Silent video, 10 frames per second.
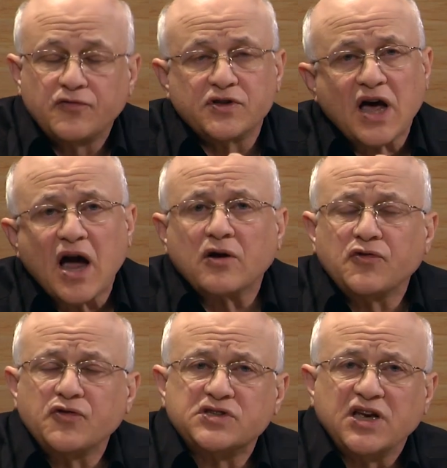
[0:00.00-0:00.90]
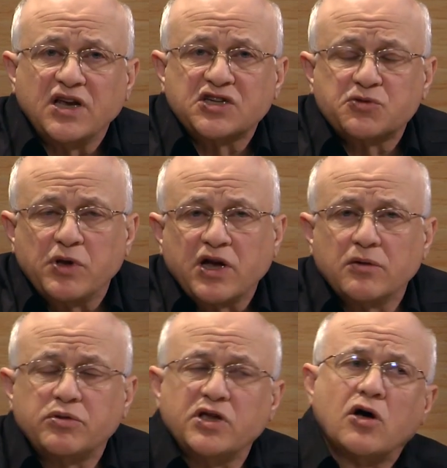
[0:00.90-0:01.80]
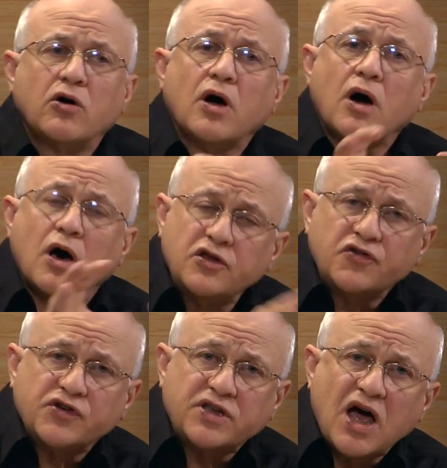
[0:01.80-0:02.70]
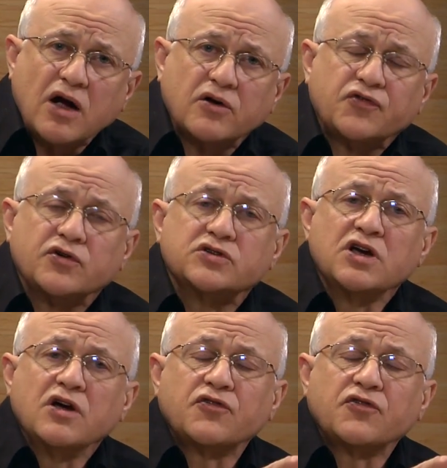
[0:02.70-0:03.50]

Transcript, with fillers: photographers inexplicably go to other photographers